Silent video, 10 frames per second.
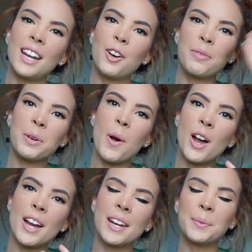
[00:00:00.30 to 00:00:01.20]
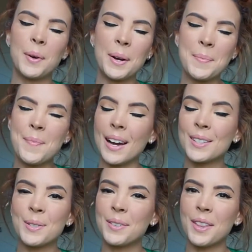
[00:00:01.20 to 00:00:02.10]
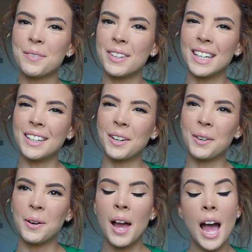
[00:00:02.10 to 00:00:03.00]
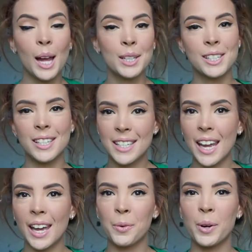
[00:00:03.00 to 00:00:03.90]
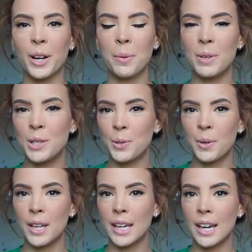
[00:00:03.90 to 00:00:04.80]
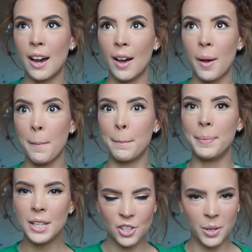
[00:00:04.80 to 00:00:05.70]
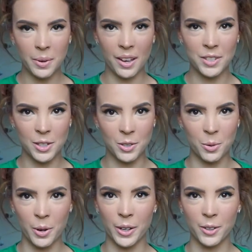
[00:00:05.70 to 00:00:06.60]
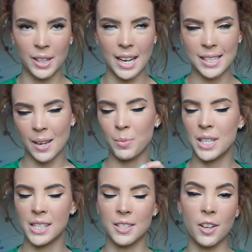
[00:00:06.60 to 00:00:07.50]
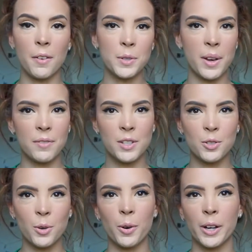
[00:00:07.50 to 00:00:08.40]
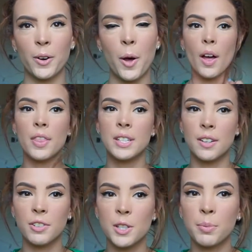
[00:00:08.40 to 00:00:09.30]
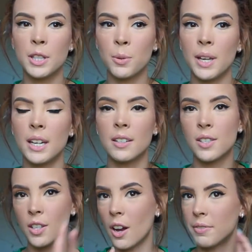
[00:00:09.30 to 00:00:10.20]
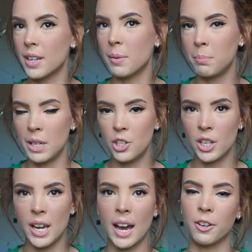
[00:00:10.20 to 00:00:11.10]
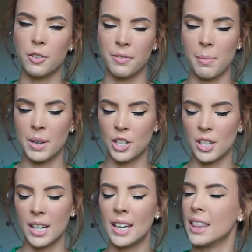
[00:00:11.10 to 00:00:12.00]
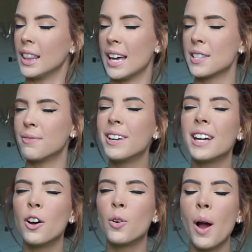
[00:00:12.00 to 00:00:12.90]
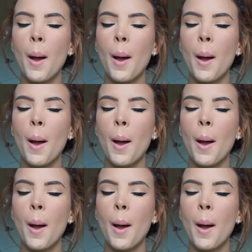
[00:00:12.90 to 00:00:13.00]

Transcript: everyone, and welcome back to another video. Today we're going to be doing a beachy waves tutorial. Last time we did a soft waves tutorial. The difference between soft and beachy, I don't know if I mentioned it in the last video,